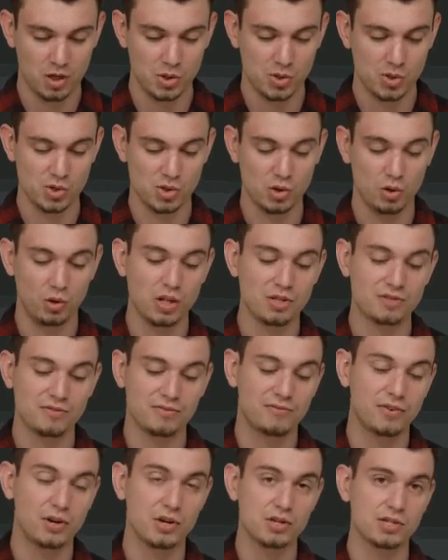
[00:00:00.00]
So let's
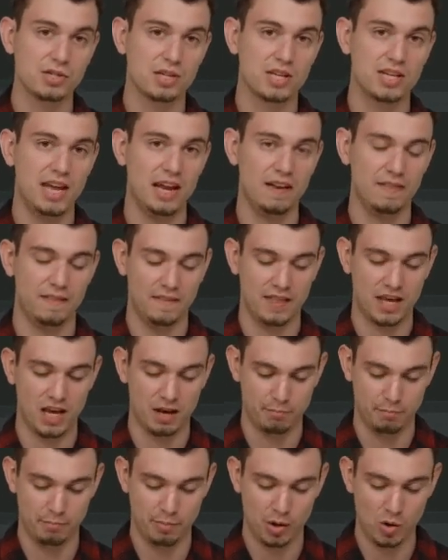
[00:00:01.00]
first get
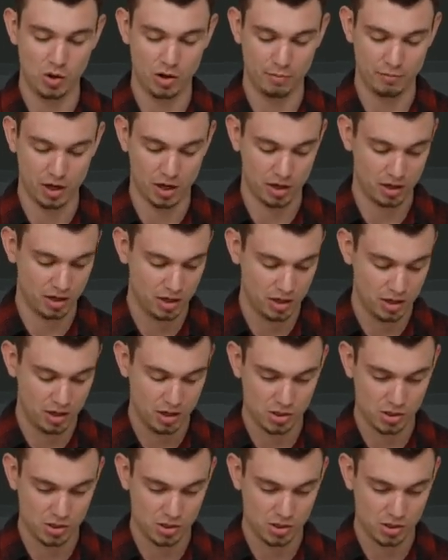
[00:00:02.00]
that Pokemon.